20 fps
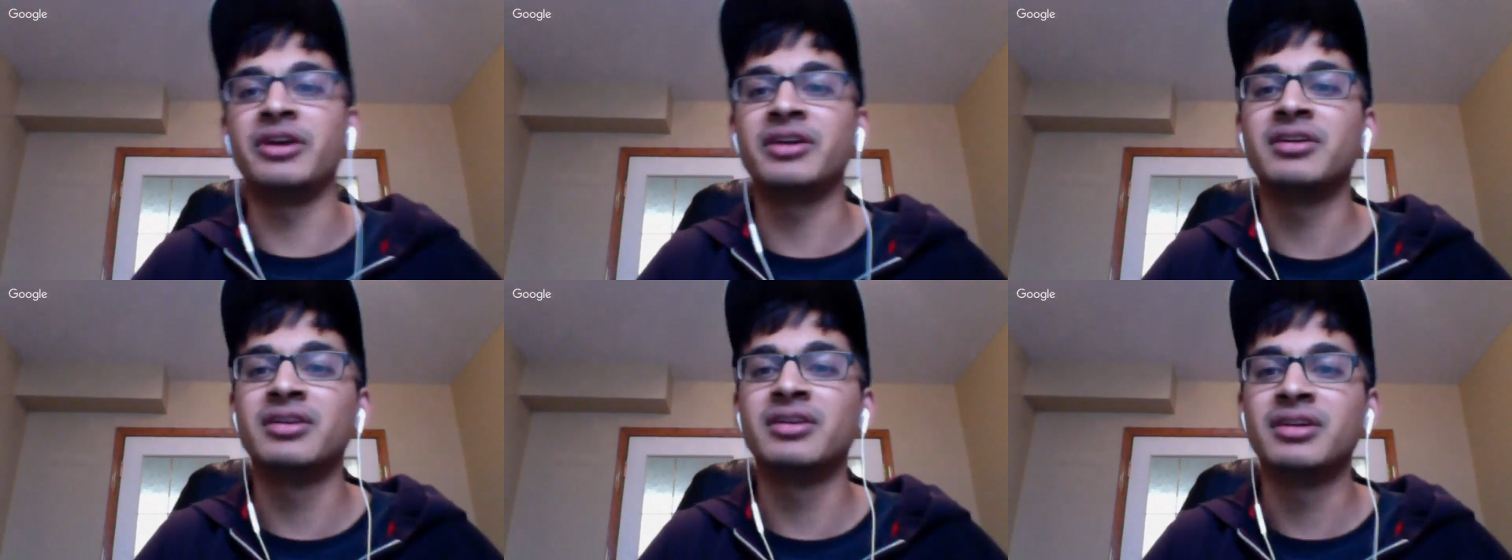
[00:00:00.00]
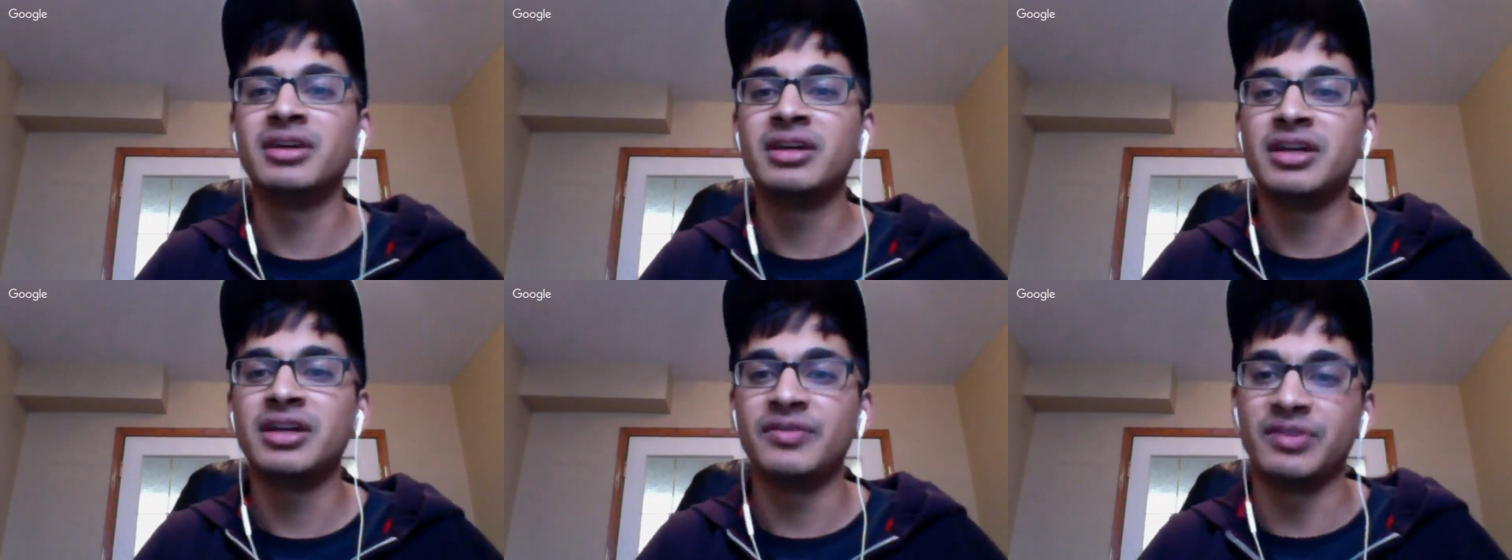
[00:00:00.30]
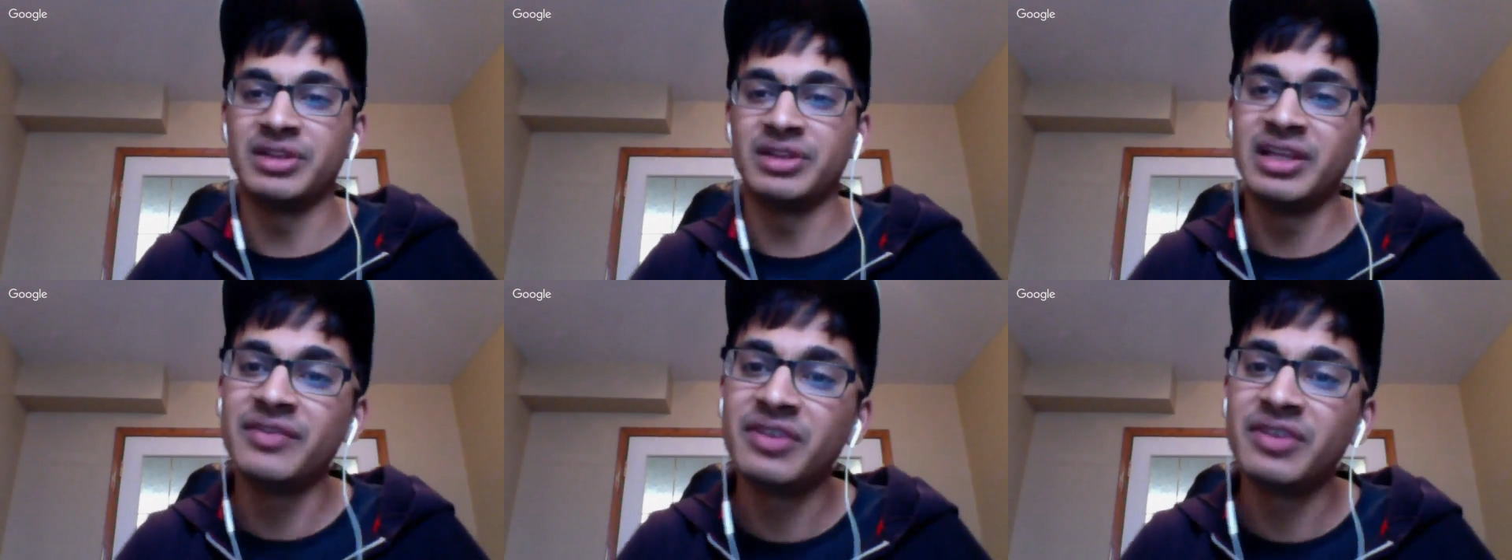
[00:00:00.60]
If you're
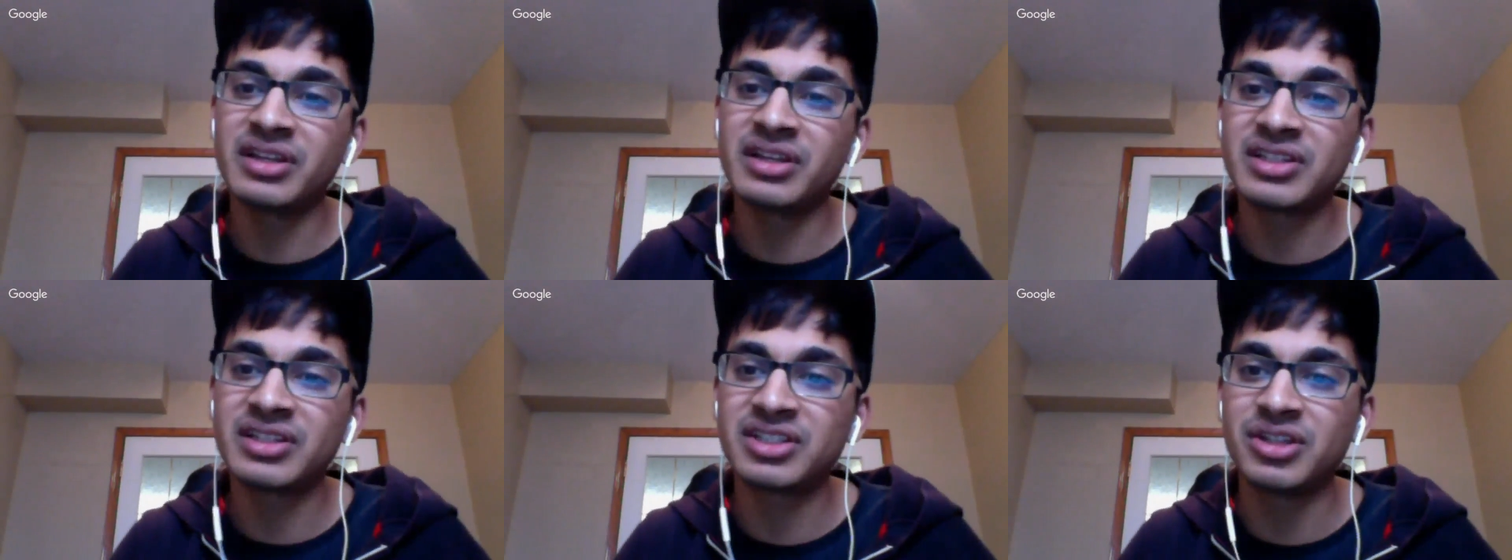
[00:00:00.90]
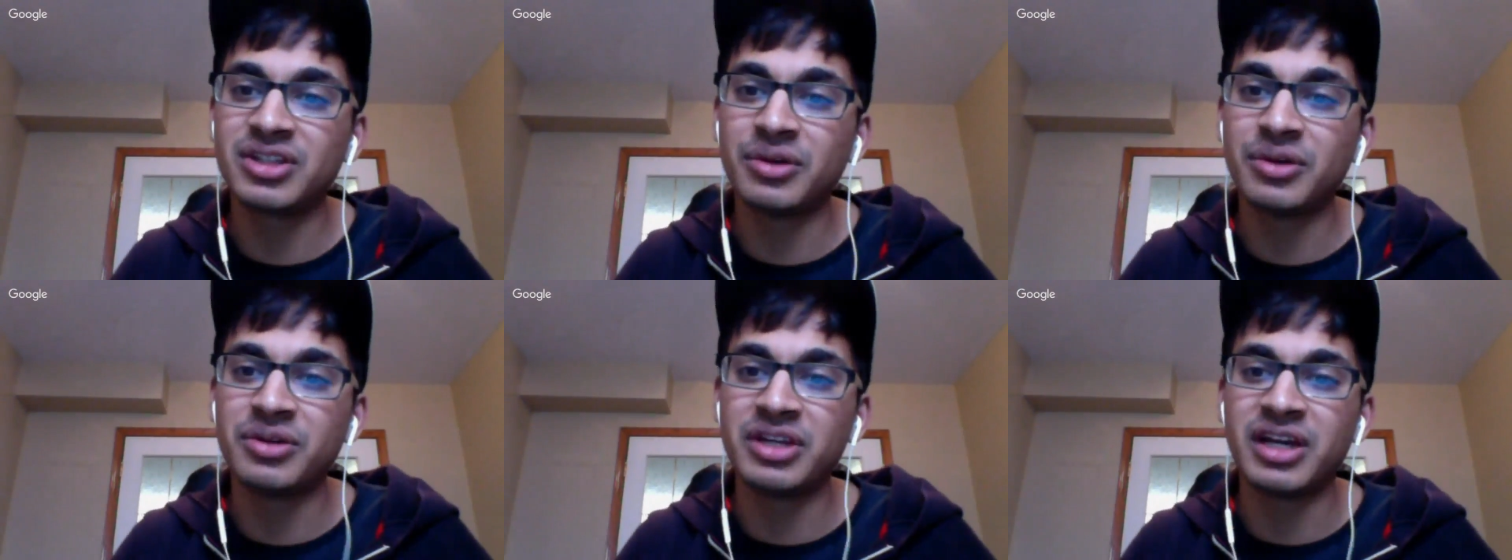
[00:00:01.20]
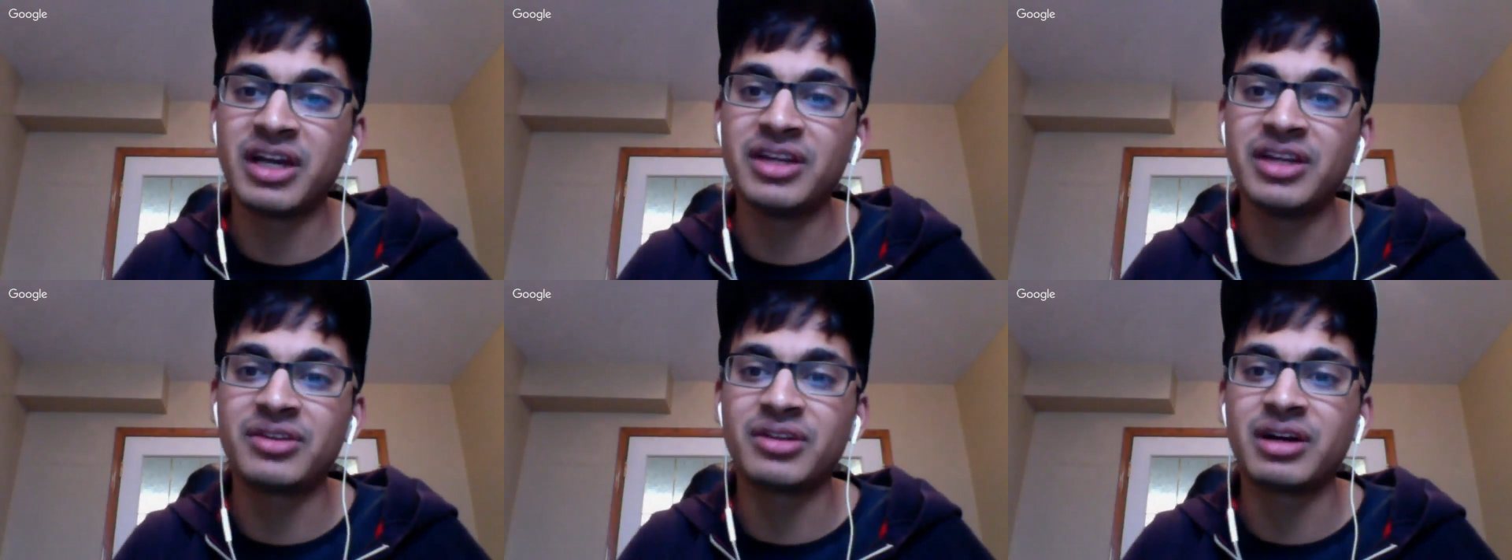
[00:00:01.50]
living in Estonia
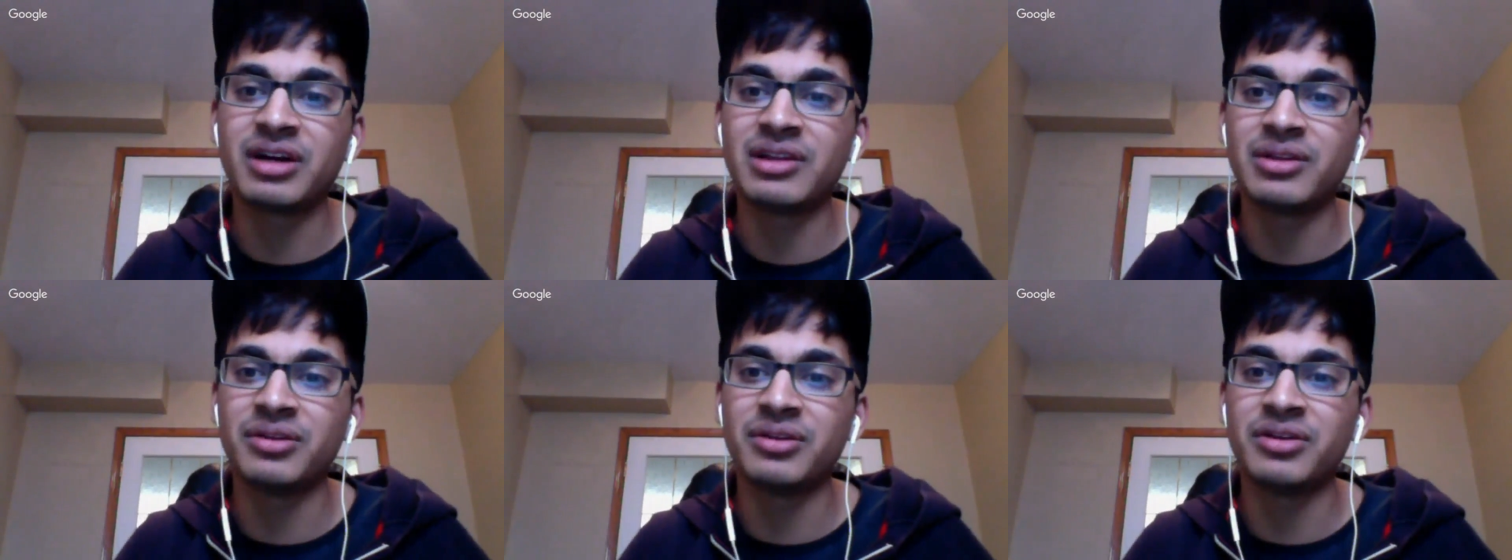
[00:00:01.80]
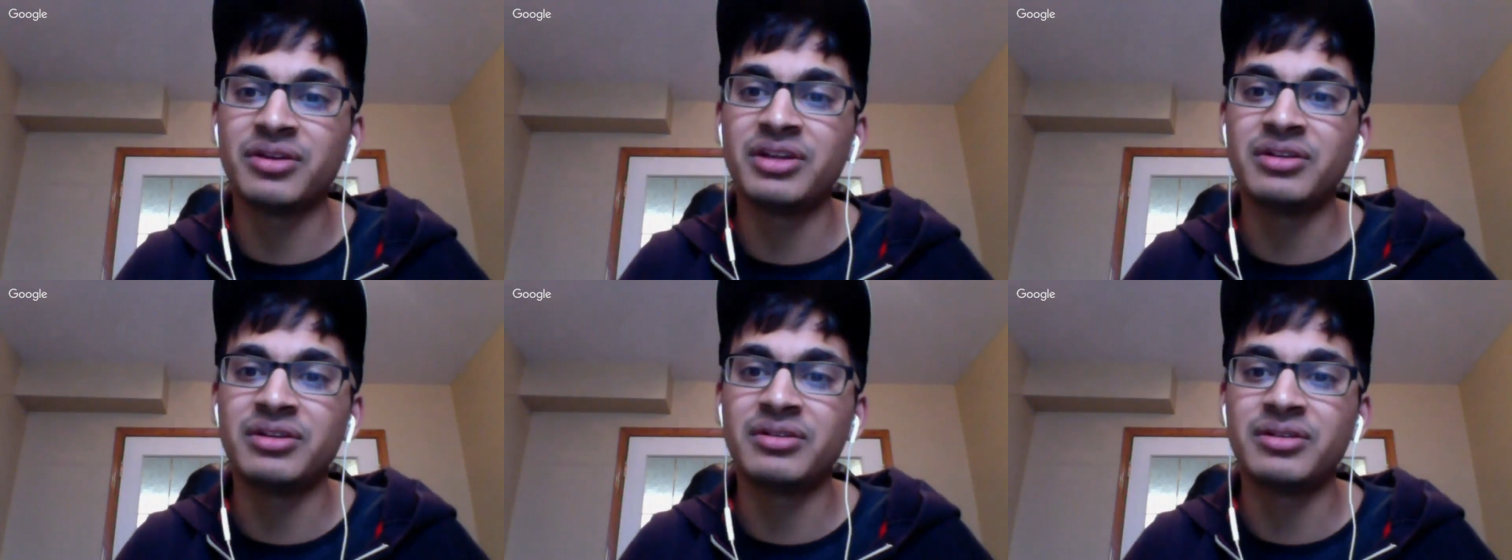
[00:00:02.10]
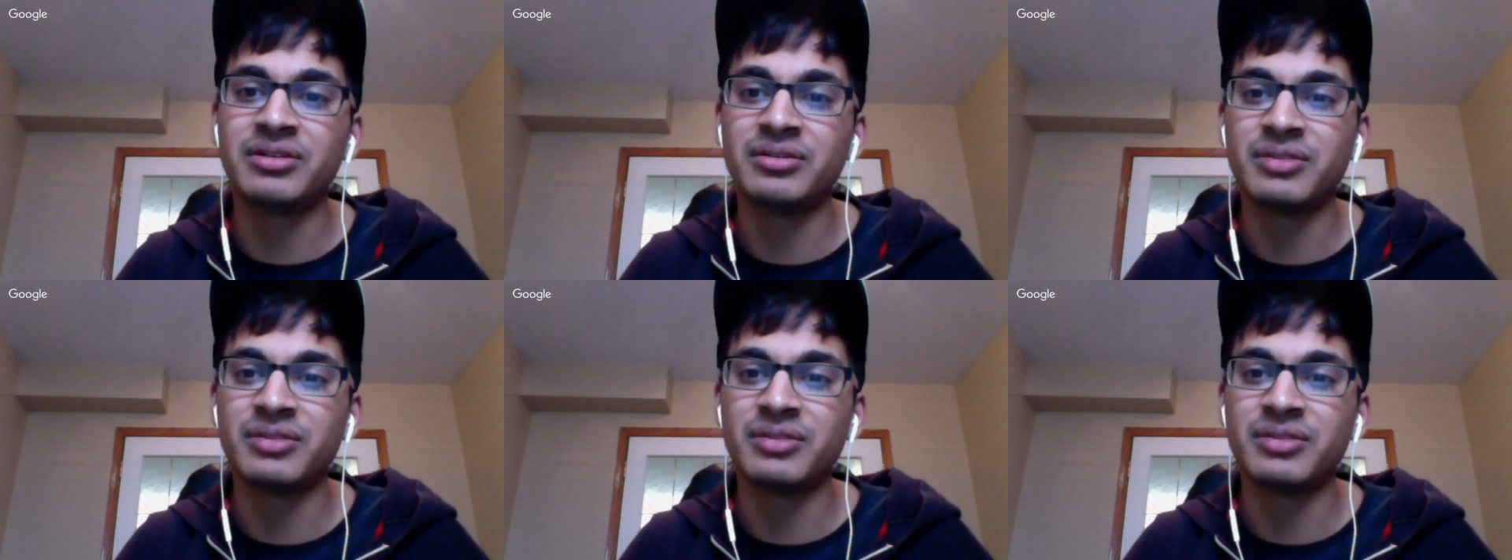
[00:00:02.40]
and you're not learning,